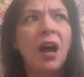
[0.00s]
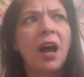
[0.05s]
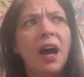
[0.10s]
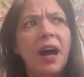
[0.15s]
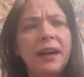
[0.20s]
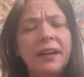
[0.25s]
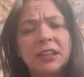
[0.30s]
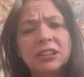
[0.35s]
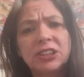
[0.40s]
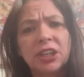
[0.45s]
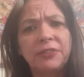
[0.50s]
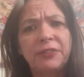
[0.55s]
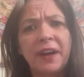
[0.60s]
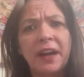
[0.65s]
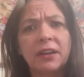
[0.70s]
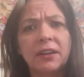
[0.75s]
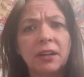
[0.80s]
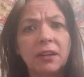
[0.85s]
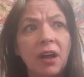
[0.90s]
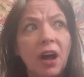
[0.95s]
I also
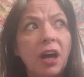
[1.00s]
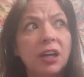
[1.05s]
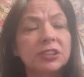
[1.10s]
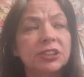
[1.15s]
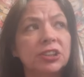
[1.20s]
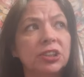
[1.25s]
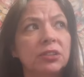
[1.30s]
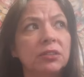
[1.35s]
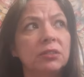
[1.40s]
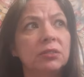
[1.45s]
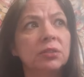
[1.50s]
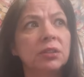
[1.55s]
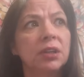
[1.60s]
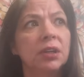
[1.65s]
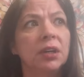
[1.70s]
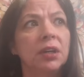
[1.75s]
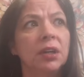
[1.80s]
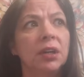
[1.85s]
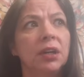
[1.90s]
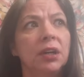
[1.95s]
found a lawsuit
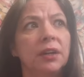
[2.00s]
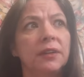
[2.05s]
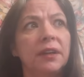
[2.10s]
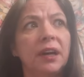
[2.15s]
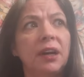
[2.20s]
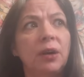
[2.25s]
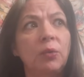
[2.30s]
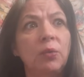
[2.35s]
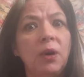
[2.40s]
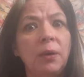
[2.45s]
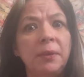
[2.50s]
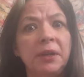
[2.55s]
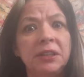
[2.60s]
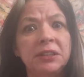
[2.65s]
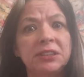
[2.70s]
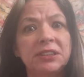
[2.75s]
that a woman